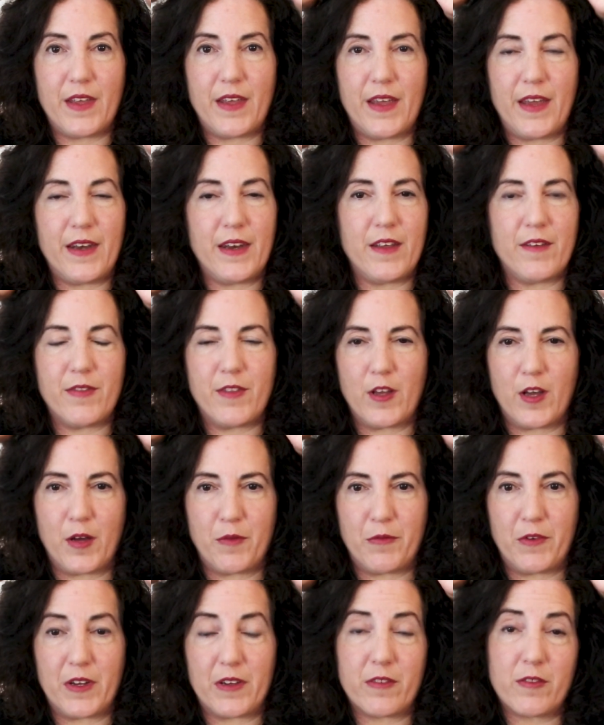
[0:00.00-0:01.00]
any of the
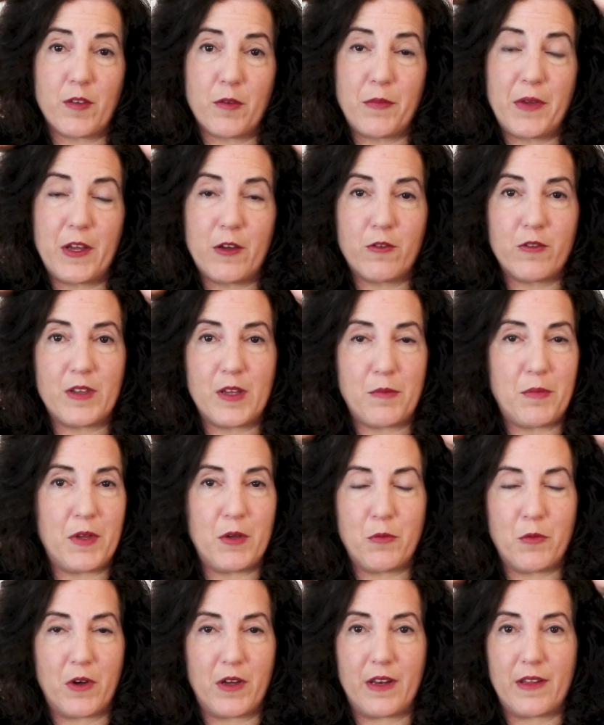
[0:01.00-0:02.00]
objects. There may only be
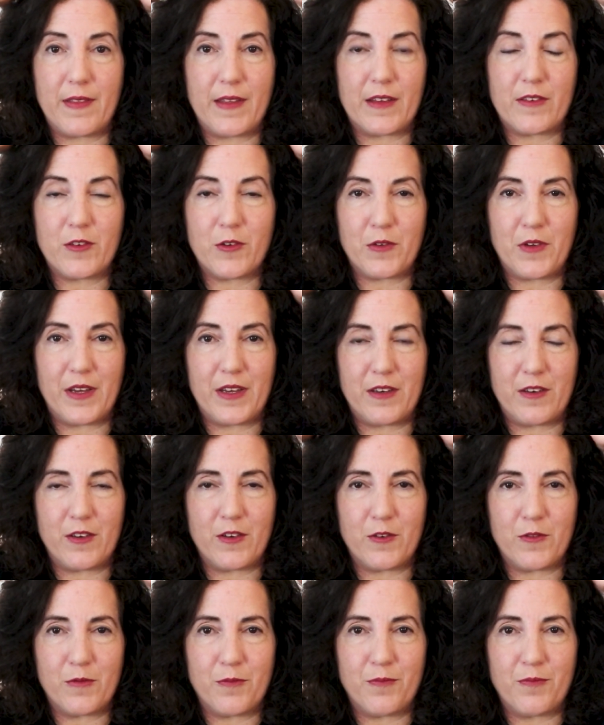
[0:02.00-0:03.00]
one, and that's okay
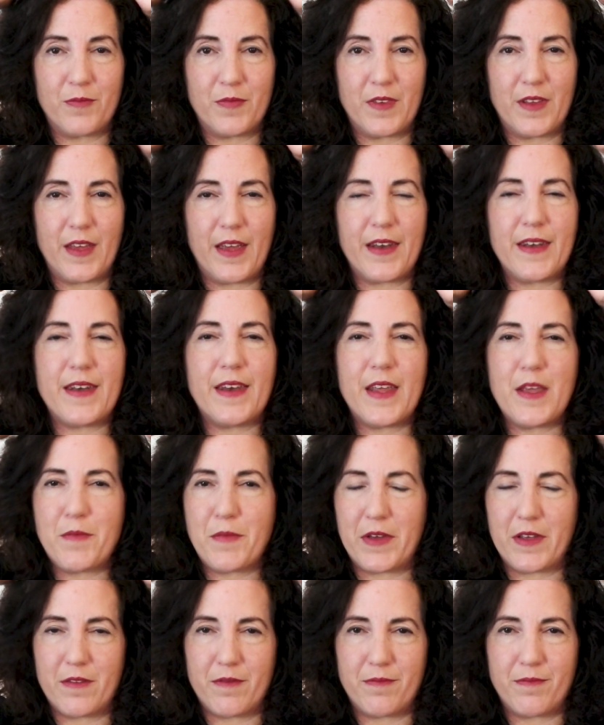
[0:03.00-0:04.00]
too. And name
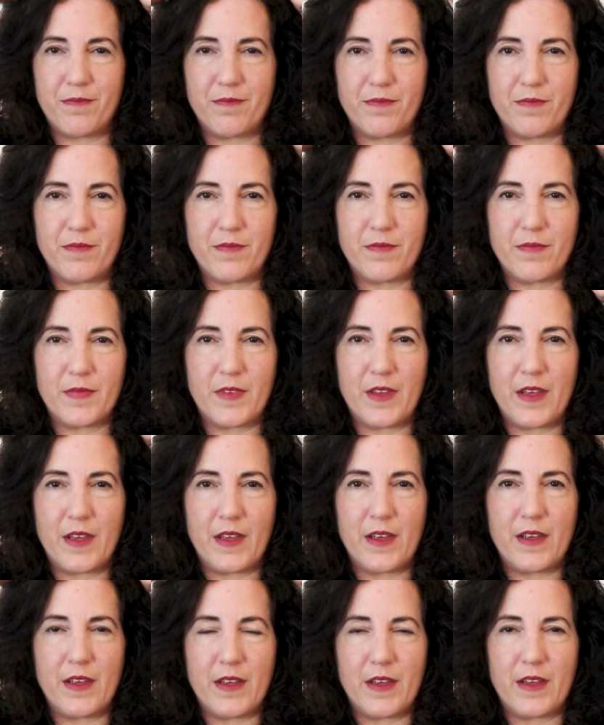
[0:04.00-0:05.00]
it.
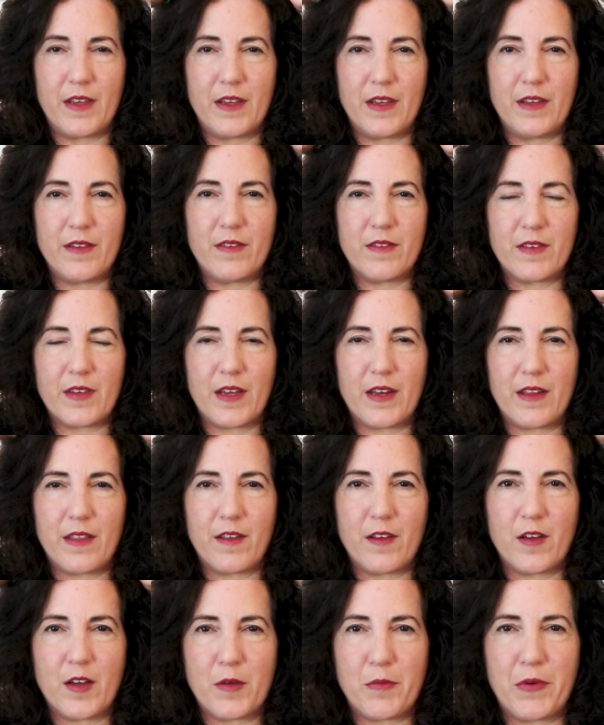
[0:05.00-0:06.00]
Inside of
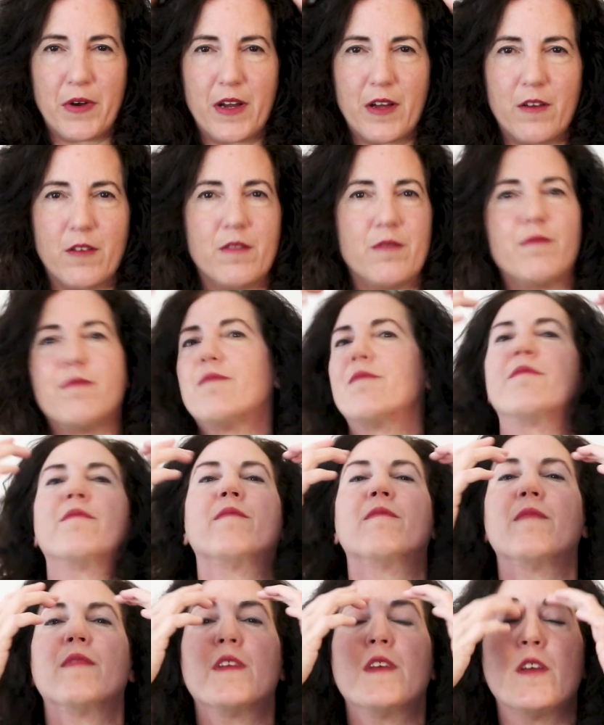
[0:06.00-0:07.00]
the eyebrow.
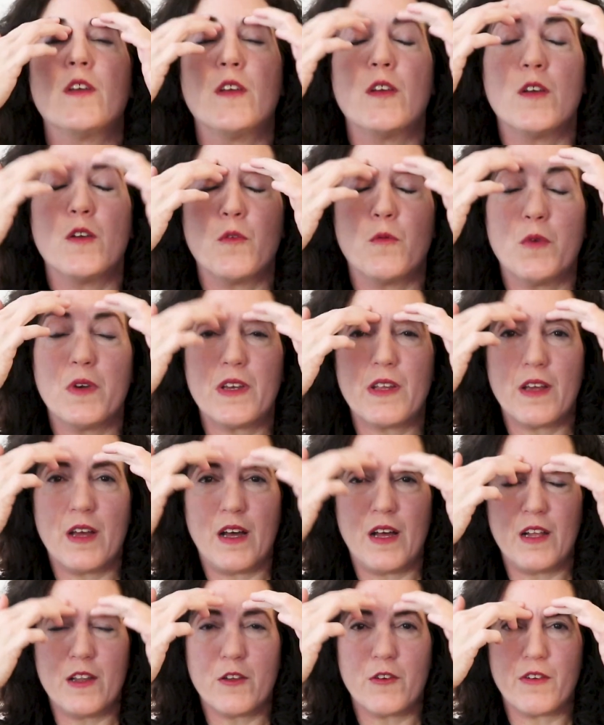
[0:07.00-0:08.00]
What
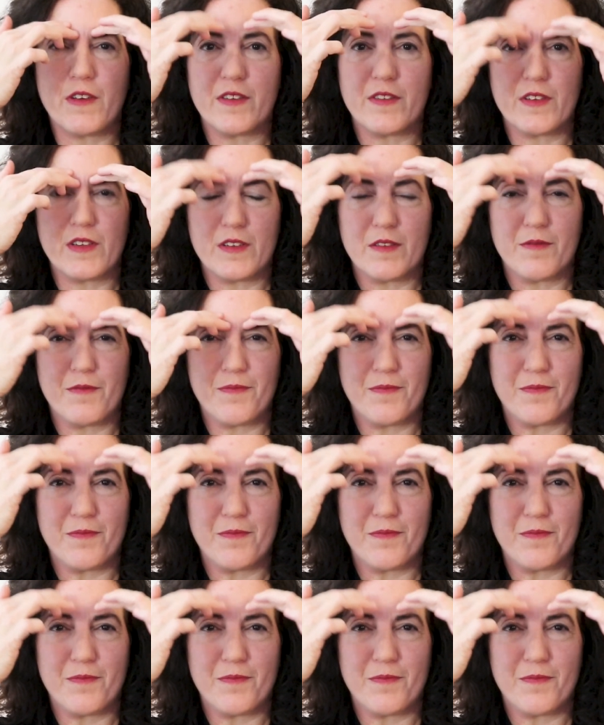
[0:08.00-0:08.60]
color is it?